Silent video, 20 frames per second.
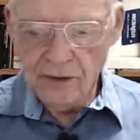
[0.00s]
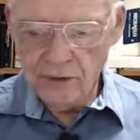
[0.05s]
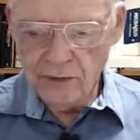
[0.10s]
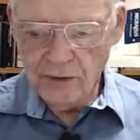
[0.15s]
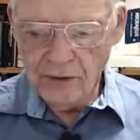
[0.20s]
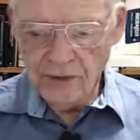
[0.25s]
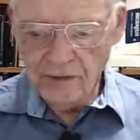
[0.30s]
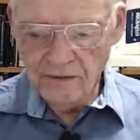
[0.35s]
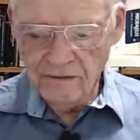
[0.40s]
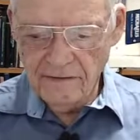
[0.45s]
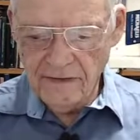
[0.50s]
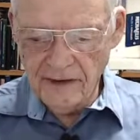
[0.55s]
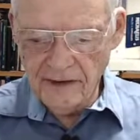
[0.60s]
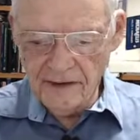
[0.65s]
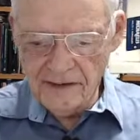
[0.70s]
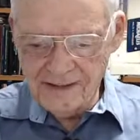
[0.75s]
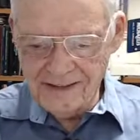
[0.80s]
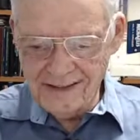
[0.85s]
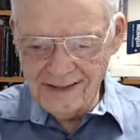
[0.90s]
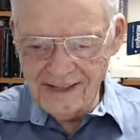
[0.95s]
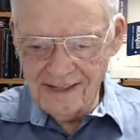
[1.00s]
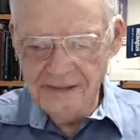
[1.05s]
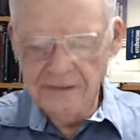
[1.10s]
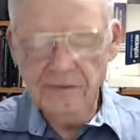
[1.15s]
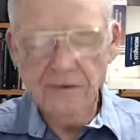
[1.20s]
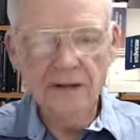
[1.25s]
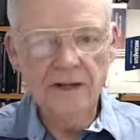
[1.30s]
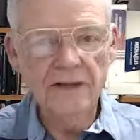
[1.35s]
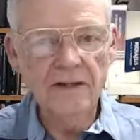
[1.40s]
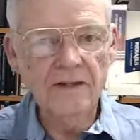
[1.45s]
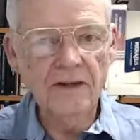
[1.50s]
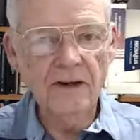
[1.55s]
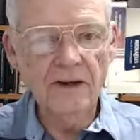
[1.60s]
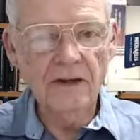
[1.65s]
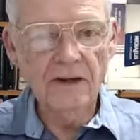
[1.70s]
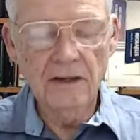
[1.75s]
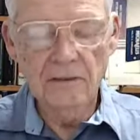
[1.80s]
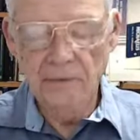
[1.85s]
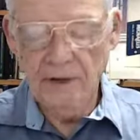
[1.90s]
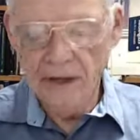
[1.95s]
with the Pharisees where he's
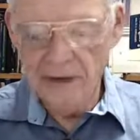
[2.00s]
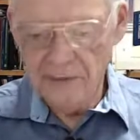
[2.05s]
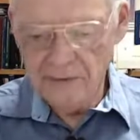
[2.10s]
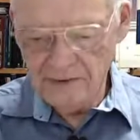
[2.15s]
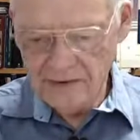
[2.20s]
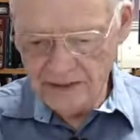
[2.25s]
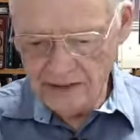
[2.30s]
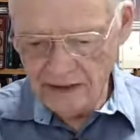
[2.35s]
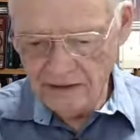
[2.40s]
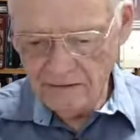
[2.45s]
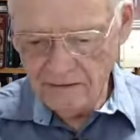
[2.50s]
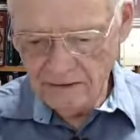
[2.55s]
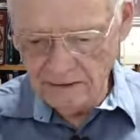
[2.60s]
talking about himself.